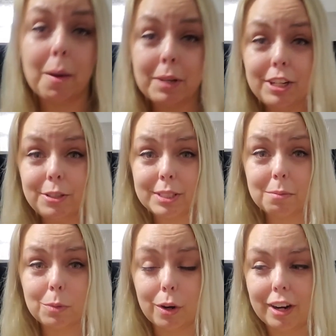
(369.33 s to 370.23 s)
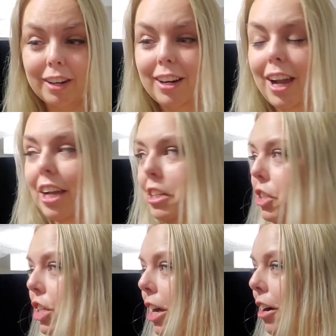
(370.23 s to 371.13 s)
gonna do some more. I'm gonna
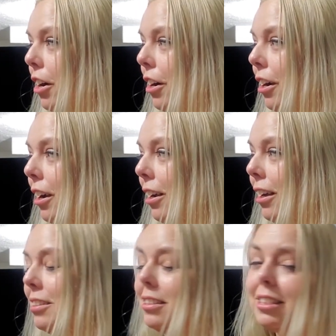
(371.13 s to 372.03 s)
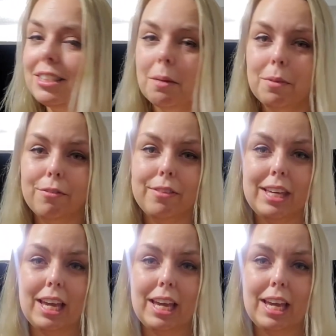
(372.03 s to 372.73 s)
share some of the